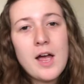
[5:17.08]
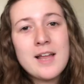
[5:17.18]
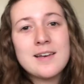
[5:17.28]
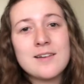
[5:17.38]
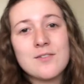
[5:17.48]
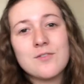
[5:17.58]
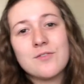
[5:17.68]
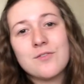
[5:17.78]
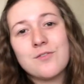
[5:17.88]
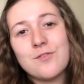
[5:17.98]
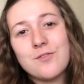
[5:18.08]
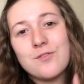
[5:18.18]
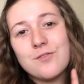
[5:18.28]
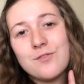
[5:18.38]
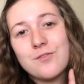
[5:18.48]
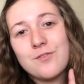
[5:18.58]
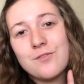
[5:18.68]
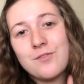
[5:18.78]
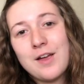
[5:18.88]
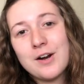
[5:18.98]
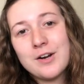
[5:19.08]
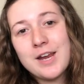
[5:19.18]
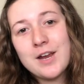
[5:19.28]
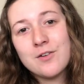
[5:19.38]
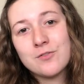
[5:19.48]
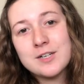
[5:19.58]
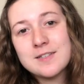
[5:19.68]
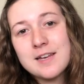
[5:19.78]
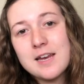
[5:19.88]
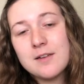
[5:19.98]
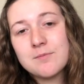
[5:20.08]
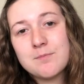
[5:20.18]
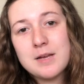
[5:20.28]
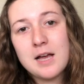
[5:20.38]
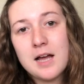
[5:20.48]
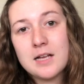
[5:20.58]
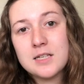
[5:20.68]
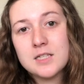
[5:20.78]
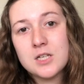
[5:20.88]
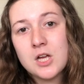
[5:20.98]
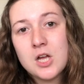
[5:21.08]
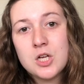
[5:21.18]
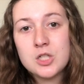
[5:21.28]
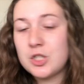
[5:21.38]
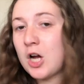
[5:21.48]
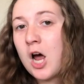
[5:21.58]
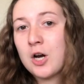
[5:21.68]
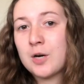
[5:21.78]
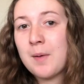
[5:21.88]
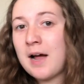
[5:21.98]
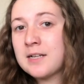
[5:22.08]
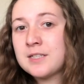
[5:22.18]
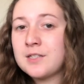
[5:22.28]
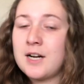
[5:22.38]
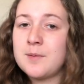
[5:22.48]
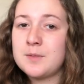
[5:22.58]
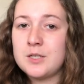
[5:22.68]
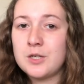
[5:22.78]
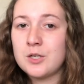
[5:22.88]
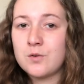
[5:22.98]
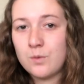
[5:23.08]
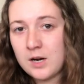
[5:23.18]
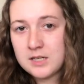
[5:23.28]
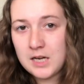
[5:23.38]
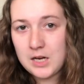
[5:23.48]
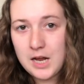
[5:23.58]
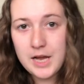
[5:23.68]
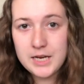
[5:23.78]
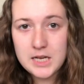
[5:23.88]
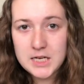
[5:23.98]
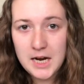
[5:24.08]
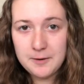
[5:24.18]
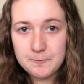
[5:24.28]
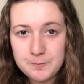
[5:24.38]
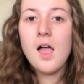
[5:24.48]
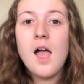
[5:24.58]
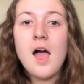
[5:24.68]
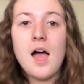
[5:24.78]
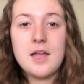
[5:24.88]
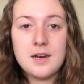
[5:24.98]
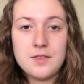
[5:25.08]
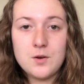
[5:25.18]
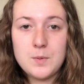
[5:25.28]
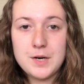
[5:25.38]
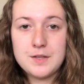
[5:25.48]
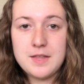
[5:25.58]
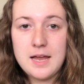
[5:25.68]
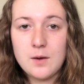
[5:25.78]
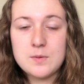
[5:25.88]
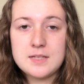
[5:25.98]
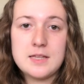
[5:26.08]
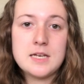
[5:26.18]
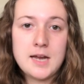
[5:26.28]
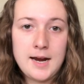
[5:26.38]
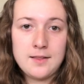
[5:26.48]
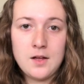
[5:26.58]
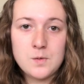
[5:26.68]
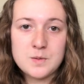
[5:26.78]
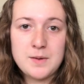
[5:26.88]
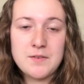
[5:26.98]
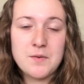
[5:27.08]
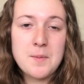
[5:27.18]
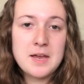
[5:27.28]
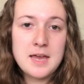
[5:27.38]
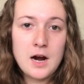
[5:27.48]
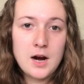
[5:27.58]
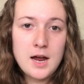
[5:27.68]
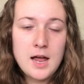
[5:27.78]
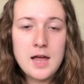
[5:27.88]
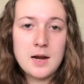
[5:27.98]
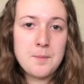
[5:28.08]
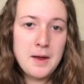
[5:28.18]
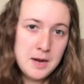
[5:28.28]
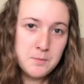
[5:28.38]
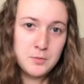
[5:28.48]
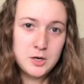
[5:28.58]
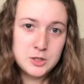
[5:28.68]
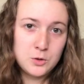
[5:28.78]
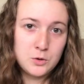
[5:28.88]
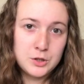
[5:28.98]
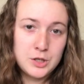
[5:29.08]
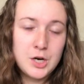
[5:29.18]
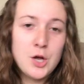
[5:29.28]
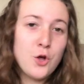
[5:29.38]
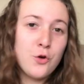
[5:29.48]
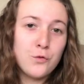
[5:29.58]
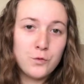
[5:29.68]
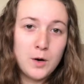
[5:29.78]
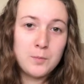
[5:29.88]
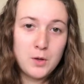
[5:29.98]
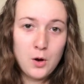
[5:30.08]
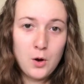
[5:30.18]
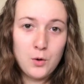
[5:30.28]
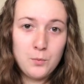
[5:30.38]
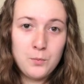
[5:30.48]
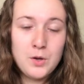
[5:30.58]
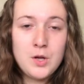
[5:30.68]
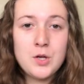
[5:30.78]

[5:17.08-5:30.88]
and very risky, because John or Patsy Ramsey could have walked down at any time. Another weird thing was that the nylon was made from a garrote and a paintbrush holder from the home,